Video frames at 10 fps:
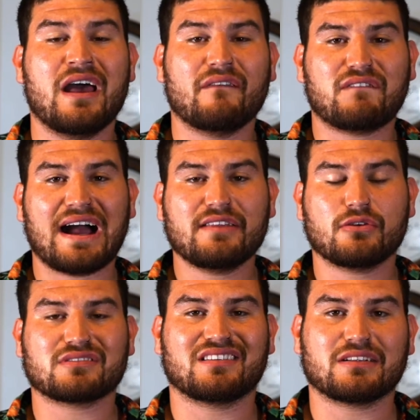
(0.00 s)
Find
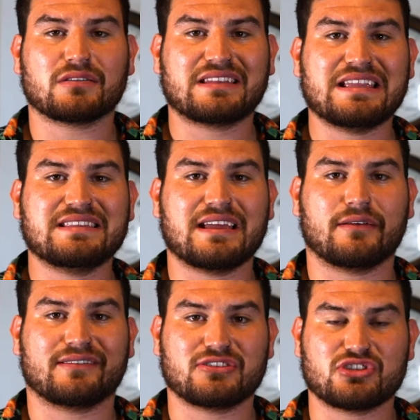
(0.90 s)
those little
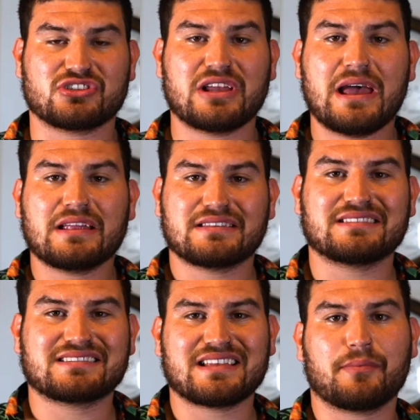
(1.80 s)
details that
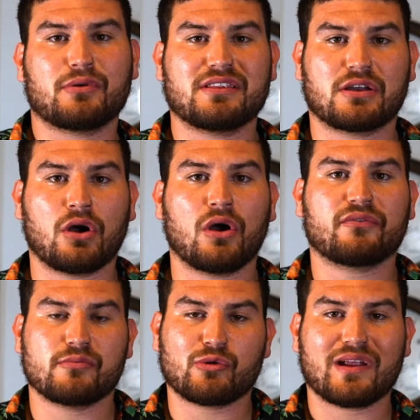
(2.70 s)
separate the car
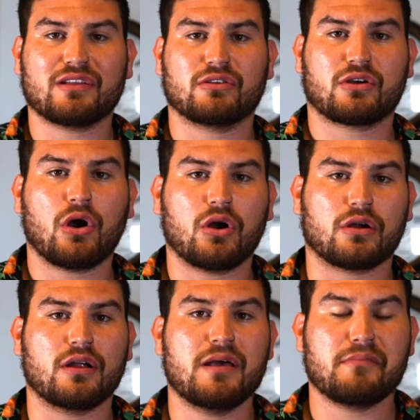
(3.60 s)
from a regular
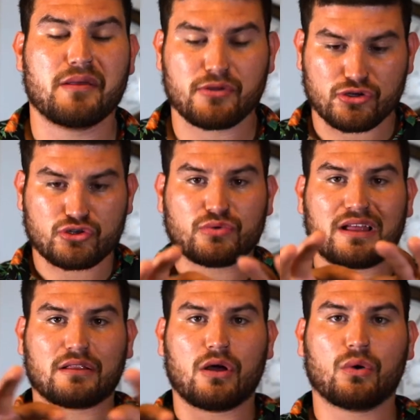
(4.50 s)
car. Maybe you're shooting
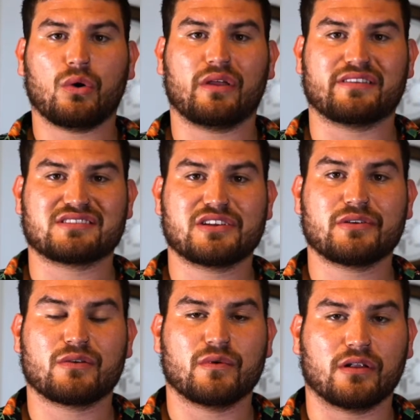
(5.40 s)
that logo on the
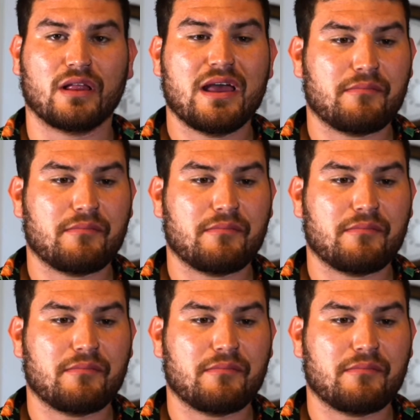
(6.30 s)
steering wheel.